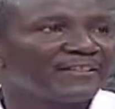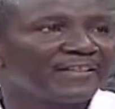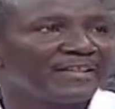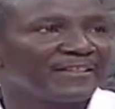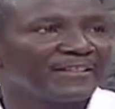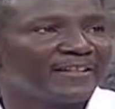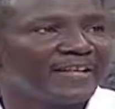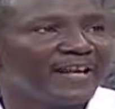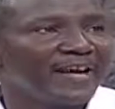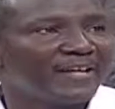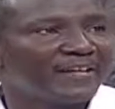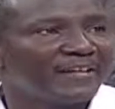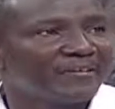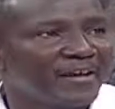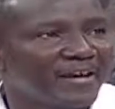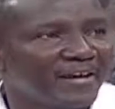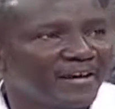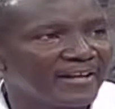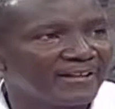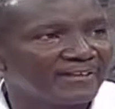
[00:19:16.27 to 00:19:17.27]
certain
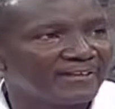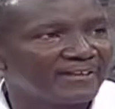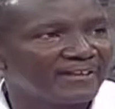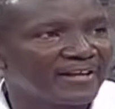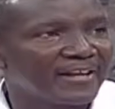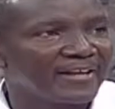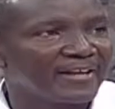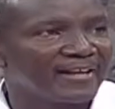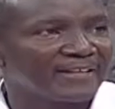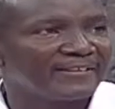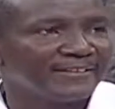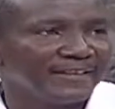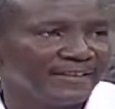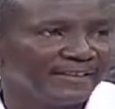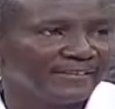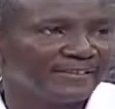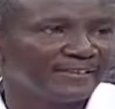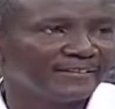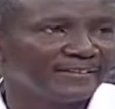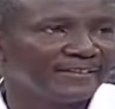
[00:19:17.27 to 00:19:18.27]
health standards,
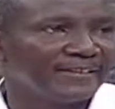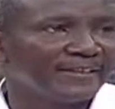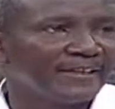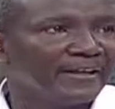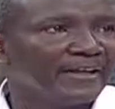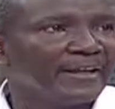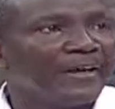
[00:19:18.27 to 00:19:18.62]
etc.